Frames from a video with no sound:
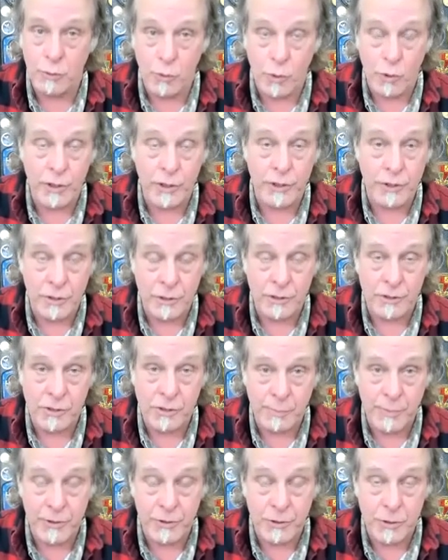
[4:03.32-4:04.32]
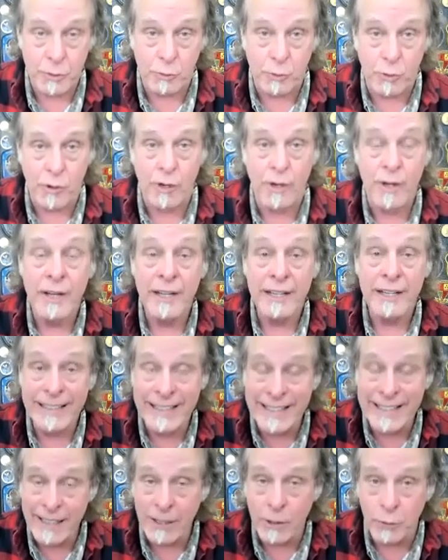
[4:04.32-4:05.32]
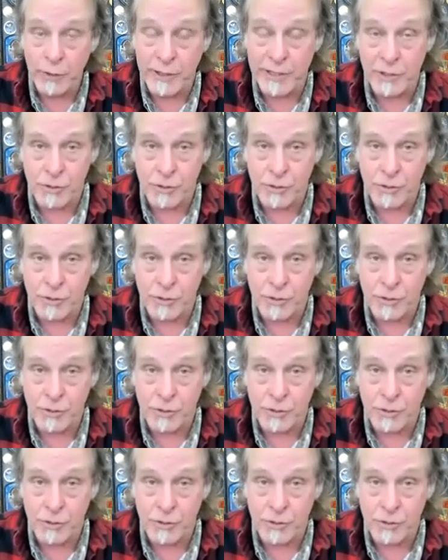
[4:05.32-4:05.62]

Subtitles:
war turned spiritual war. Equally